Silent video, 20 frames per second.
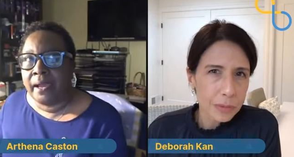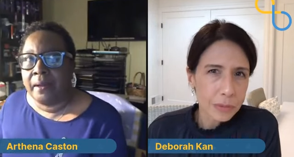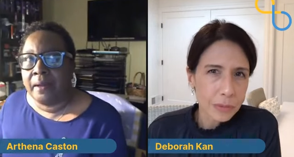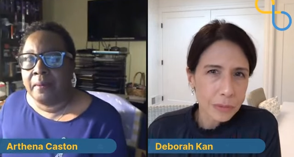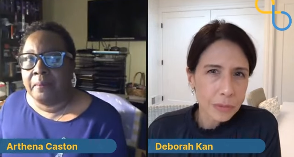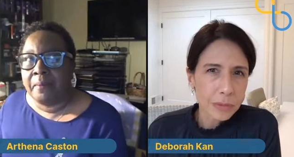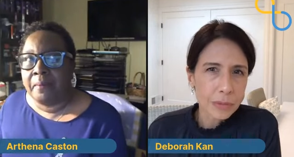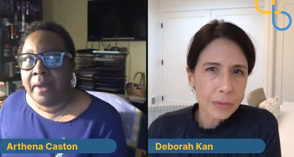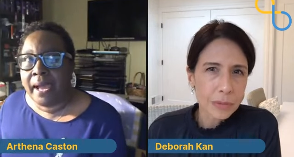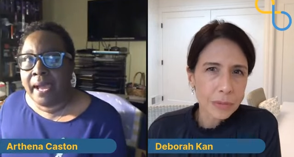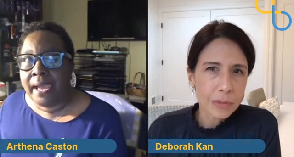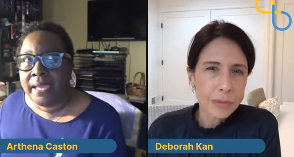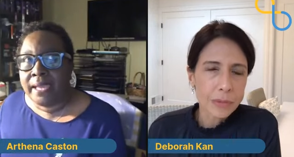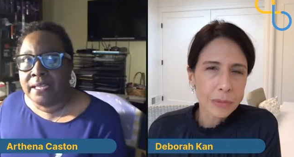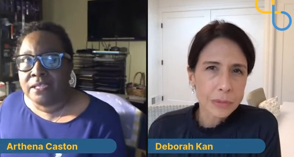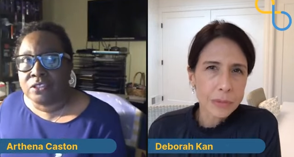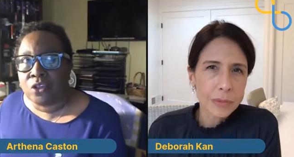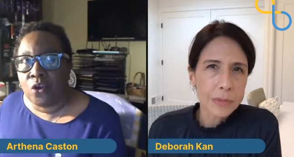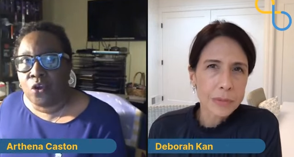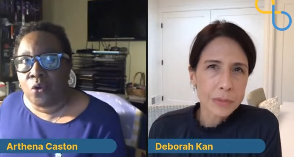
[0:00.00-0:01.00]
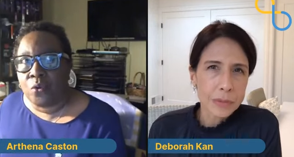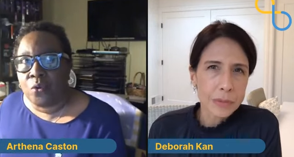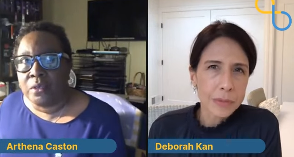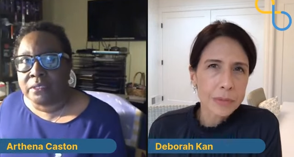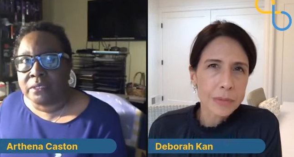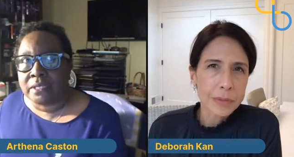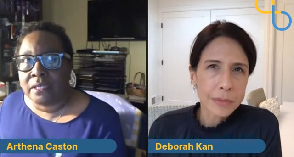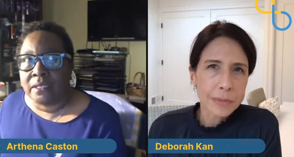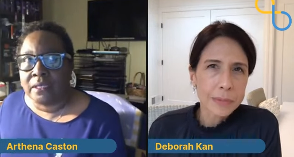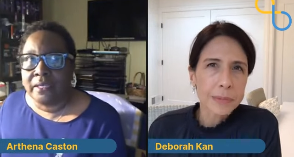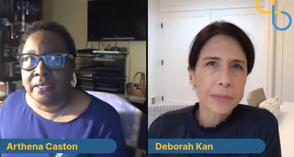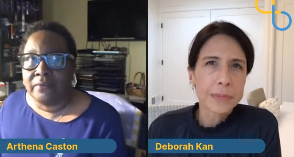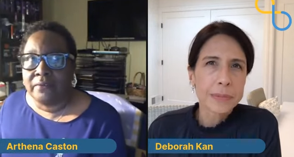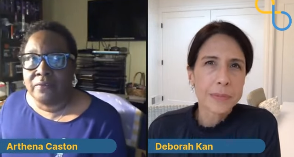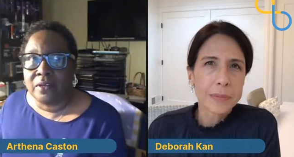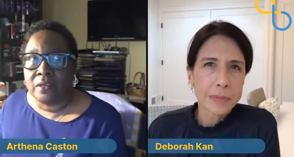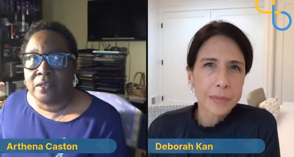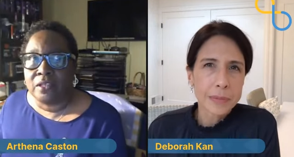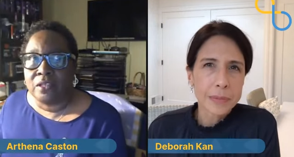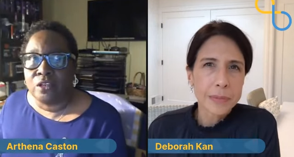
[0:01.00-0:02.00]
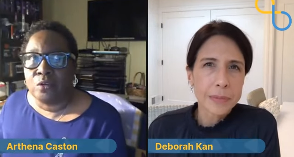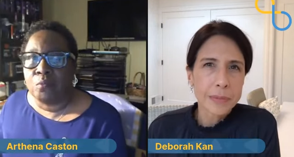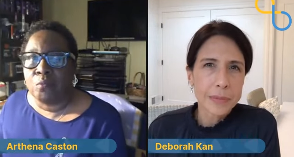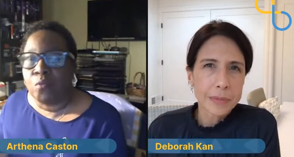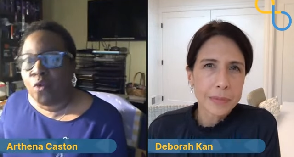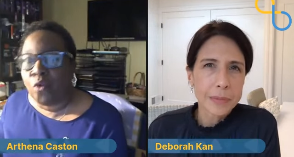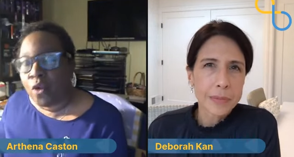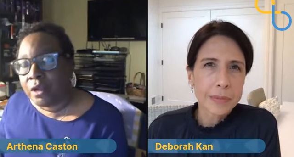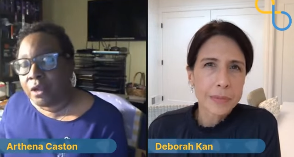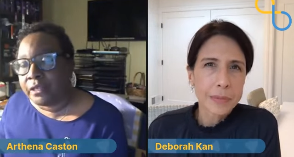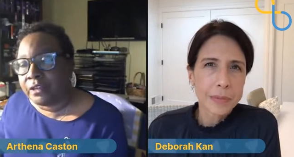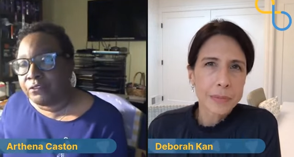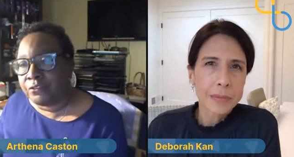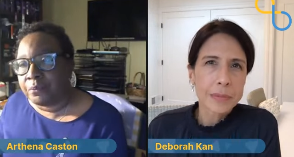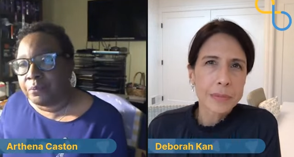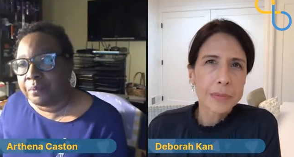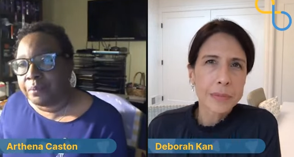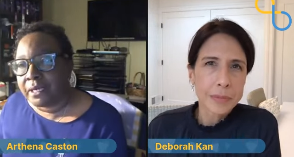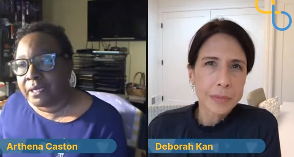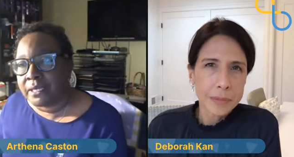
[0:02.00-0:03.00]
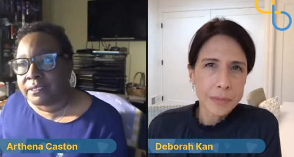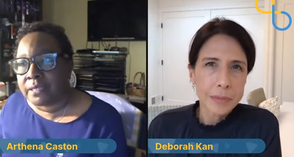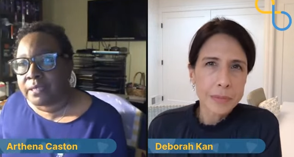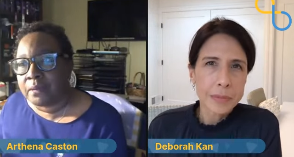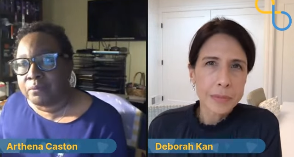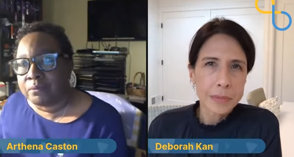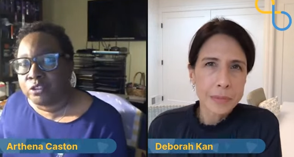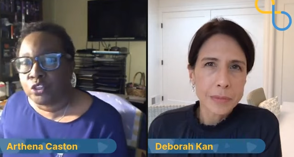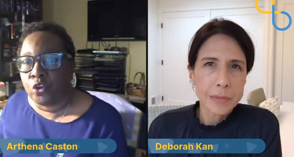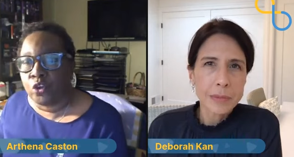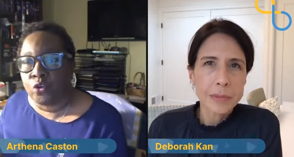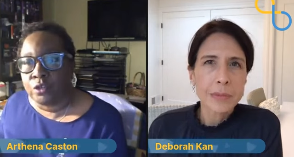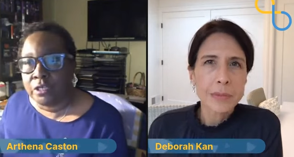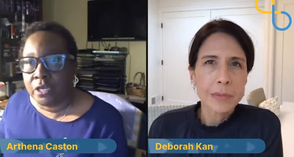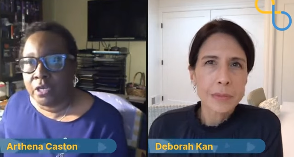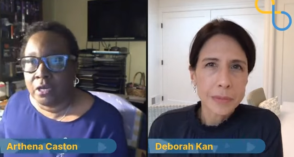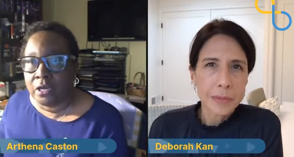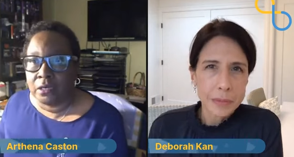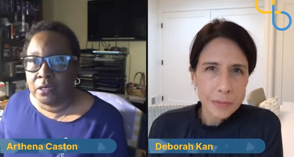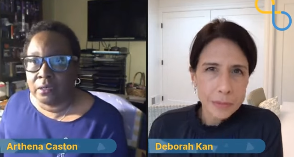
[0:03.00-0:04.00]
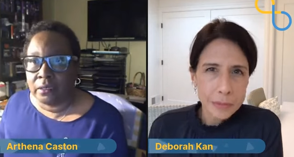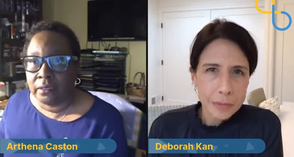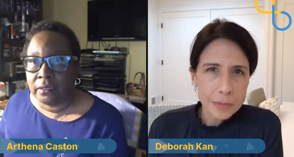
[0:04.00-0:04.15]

Speaker 1: mine is always a, uh, even a little more different because i'm so young